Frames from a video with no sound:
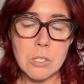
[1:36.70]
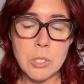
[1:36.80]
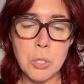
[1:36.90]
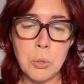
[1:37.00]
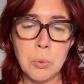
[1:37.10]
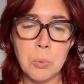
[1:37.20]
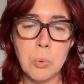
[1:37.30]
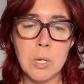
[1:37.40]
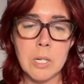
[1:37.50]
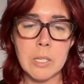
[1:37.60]

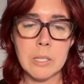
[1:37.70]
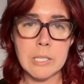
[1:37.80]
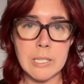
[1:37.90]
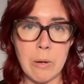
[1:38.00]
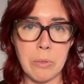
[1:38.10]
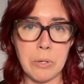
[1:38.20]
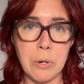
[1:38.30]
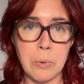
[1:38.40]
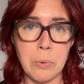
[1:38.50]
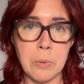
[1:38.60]
to the South
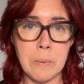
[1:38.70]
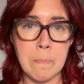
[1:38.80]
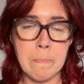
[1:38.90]
Node,